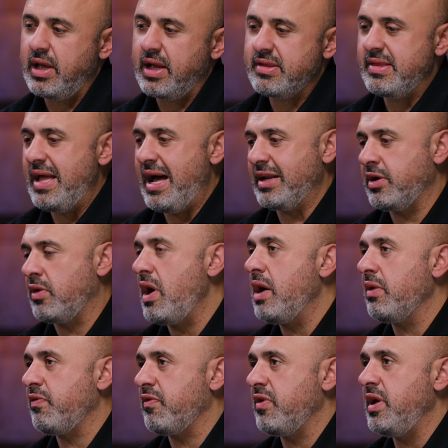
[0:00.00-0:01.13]
that's not
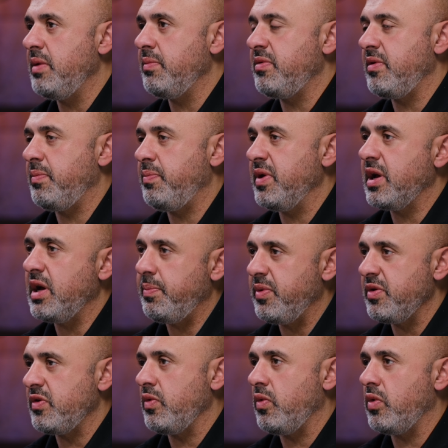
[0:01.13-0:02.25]
grounds for him to pick
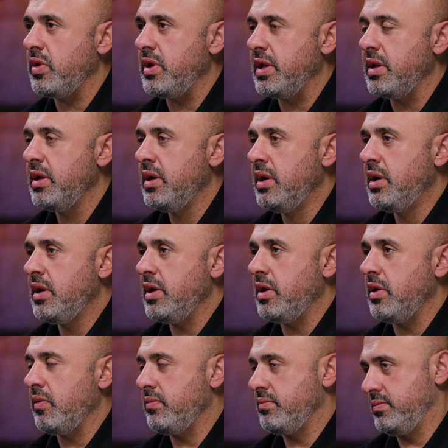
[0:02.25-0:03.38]
up a sword and,
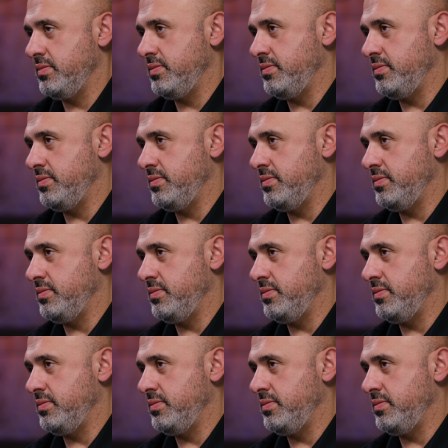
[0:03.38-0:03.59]
you know,